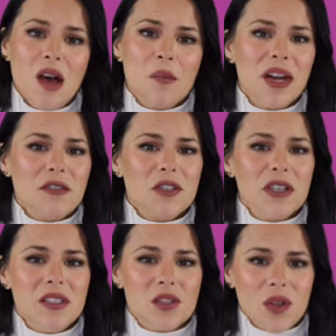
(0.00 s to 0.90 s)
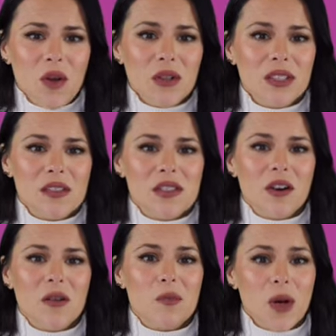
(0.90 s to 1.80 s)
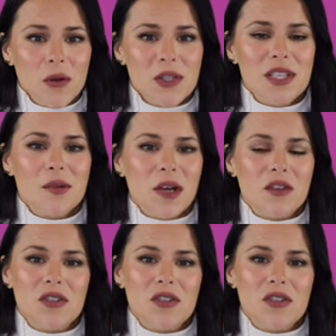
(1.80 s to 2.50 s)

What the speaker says: But after he sold and started posting about